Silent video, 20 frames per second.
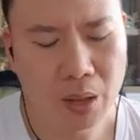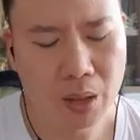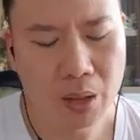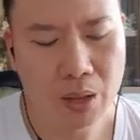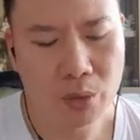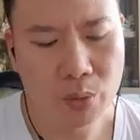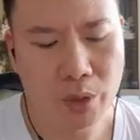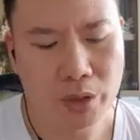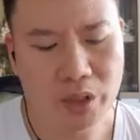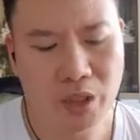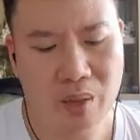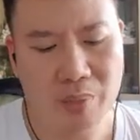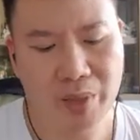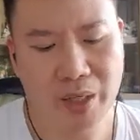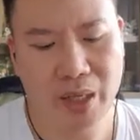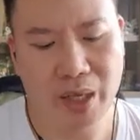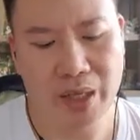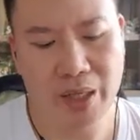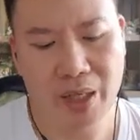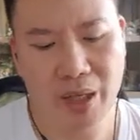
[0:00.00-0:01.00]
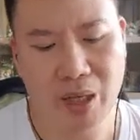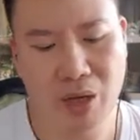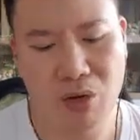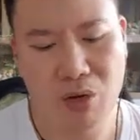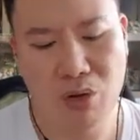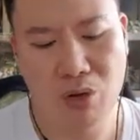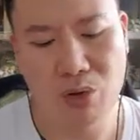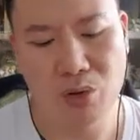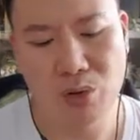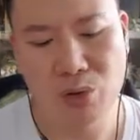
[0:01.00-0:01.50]
Question number 9, how
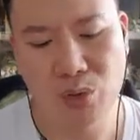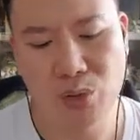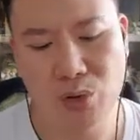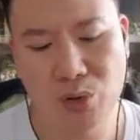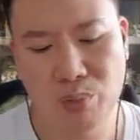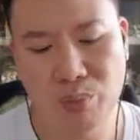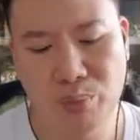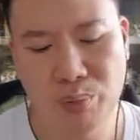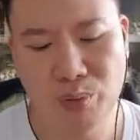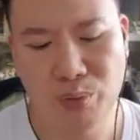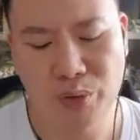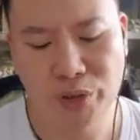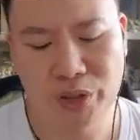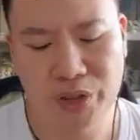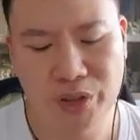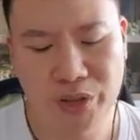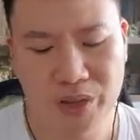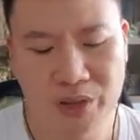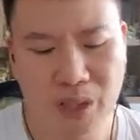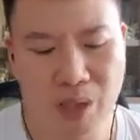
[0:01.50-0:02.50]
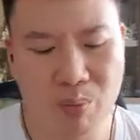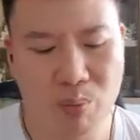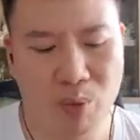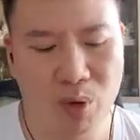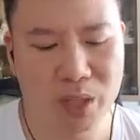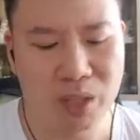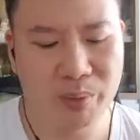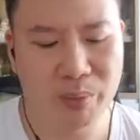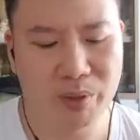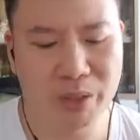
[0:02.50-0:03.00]
long do you push
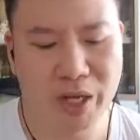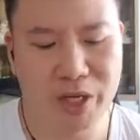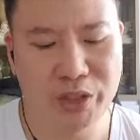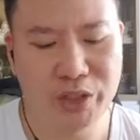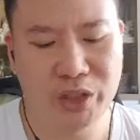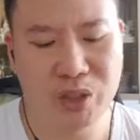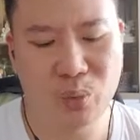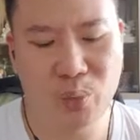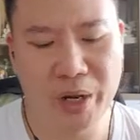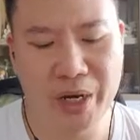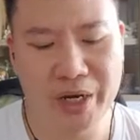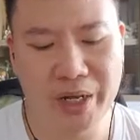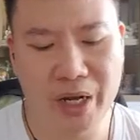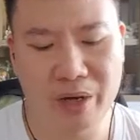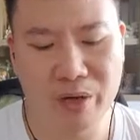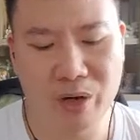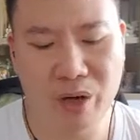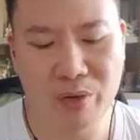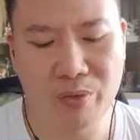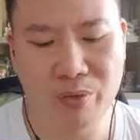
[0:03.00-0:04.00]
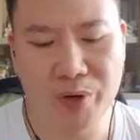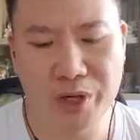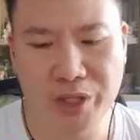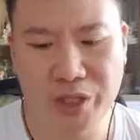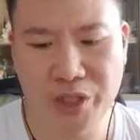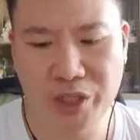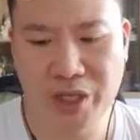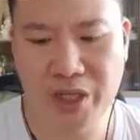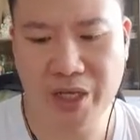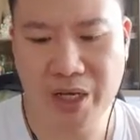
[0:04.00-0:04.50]
someone's potential when they are not
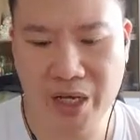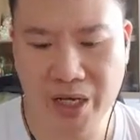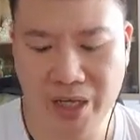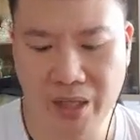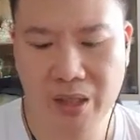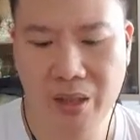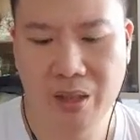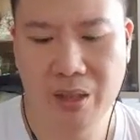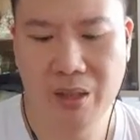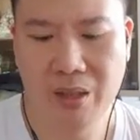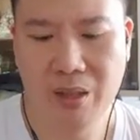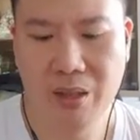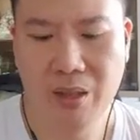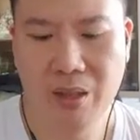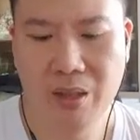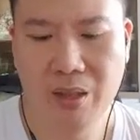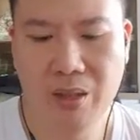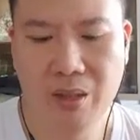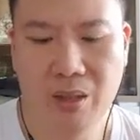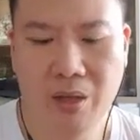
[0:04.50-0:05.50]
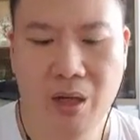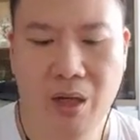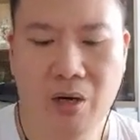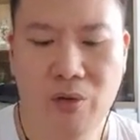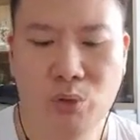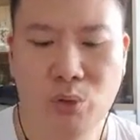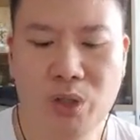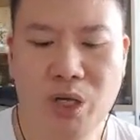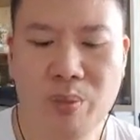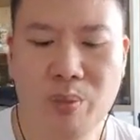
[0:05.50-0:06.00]
reaching it? Now,
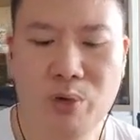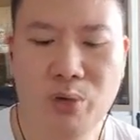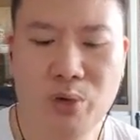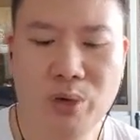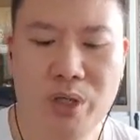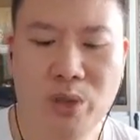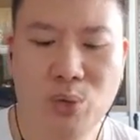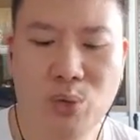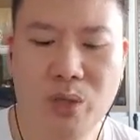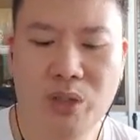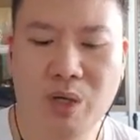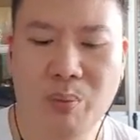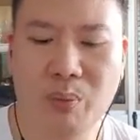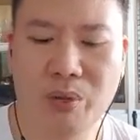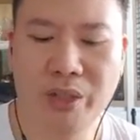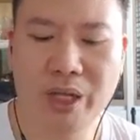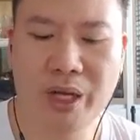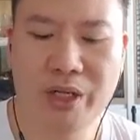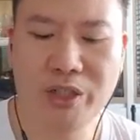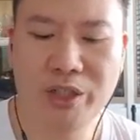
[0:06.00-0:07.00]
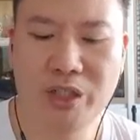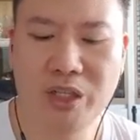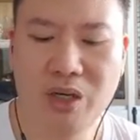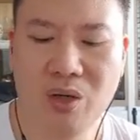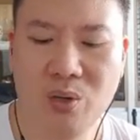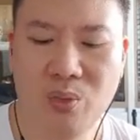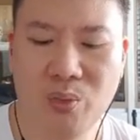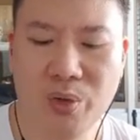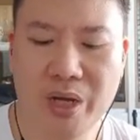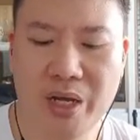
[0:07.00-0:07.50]
to keep growing towards our
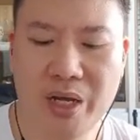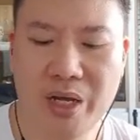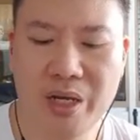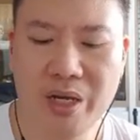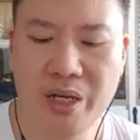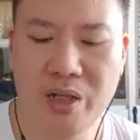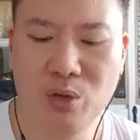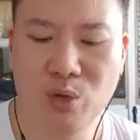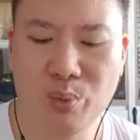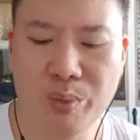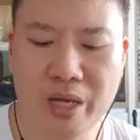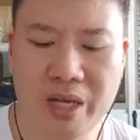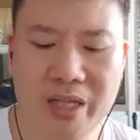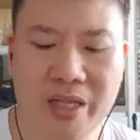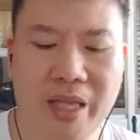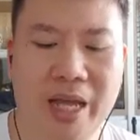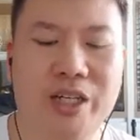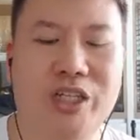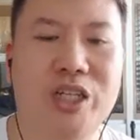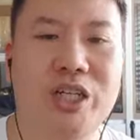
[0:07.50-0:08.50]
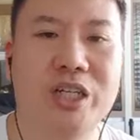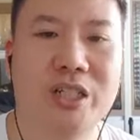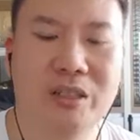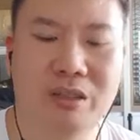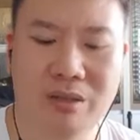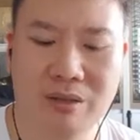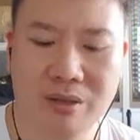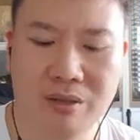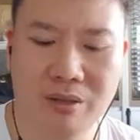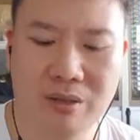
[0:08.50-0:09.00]
potential, we need to be
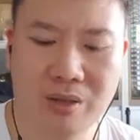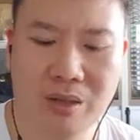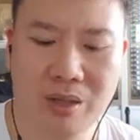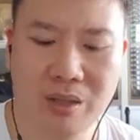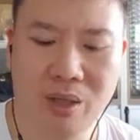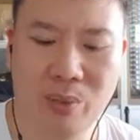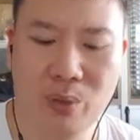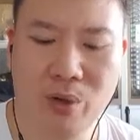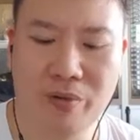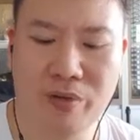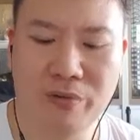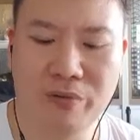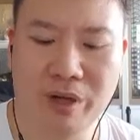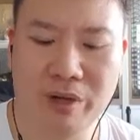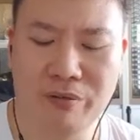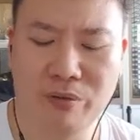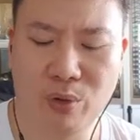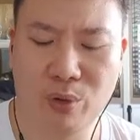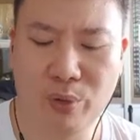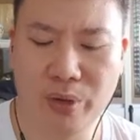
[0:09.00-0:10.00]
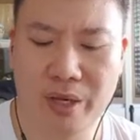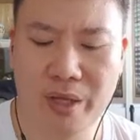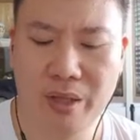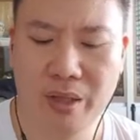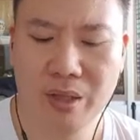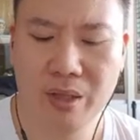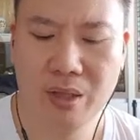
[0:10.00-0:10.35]
intentional. Okay, we have to fight for it.